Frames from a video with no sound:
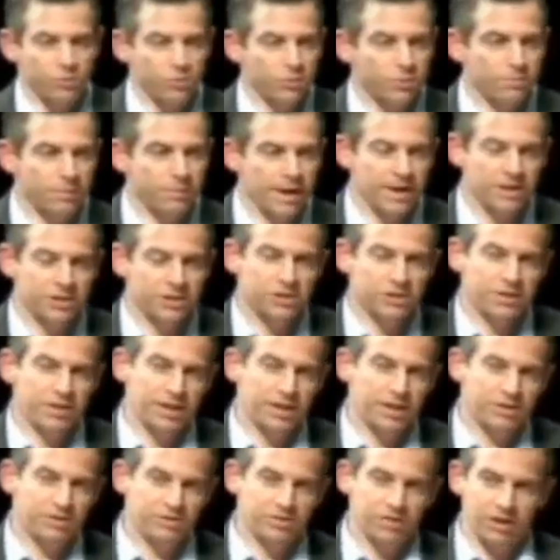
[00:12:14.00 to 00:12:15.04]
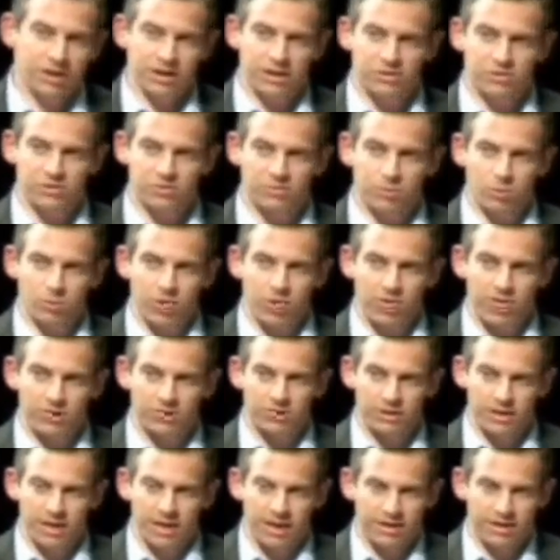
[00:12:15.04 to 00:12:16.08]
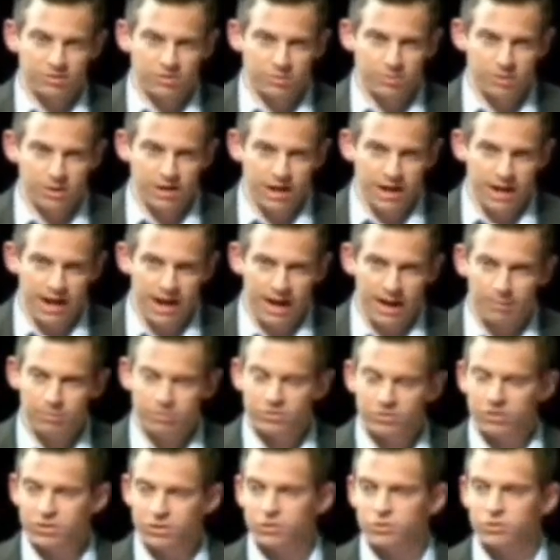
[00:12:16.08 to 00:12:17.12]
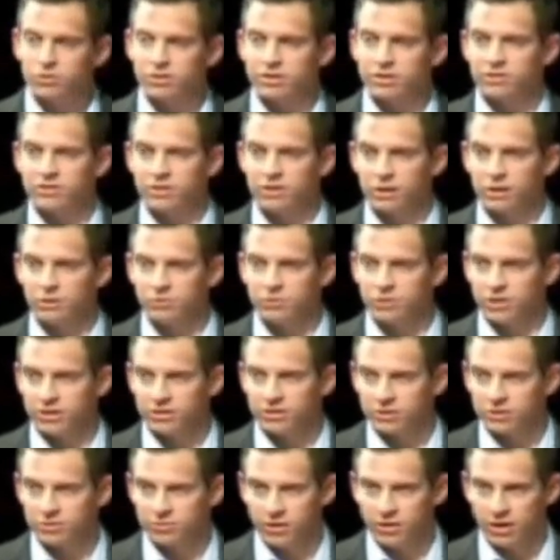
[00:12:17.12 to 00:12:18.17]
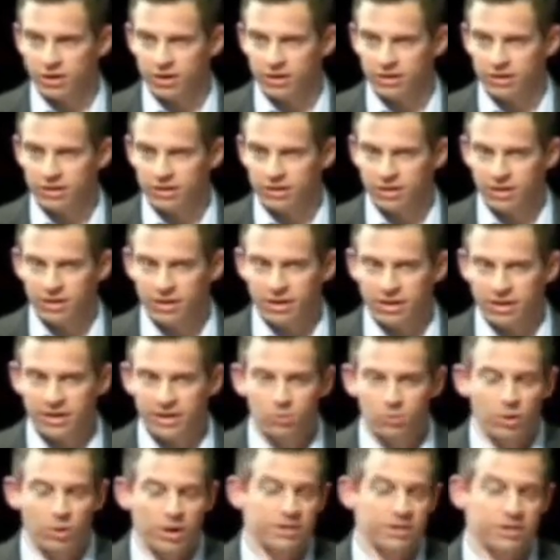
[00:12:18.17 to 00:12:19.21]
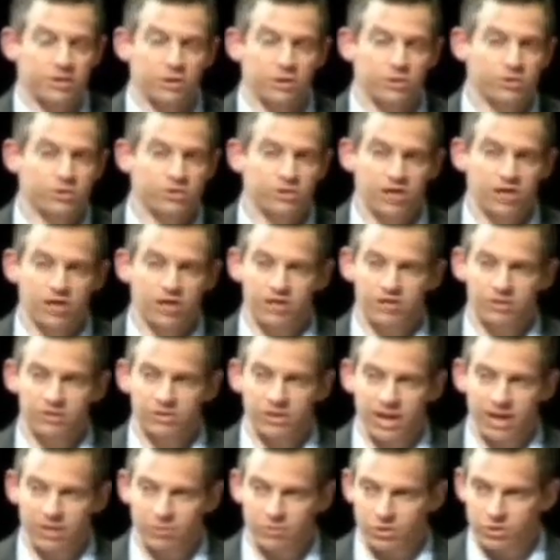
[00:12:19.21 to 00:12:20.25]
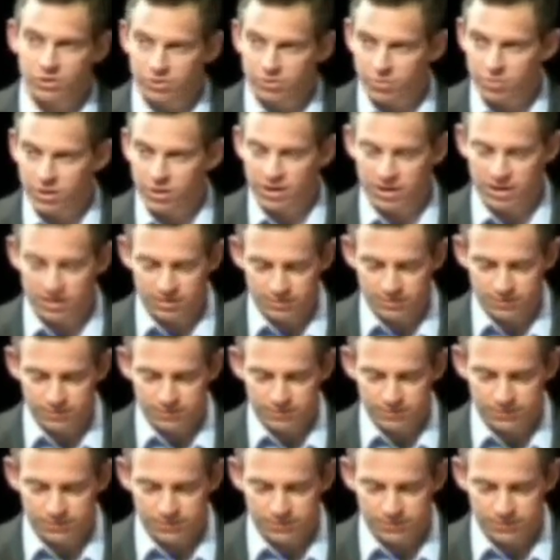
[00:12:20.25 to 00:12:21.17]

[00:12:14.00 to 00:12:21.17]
if you imagine that a science of morality has to be absolutely self-justifying in a way that no science ever could be.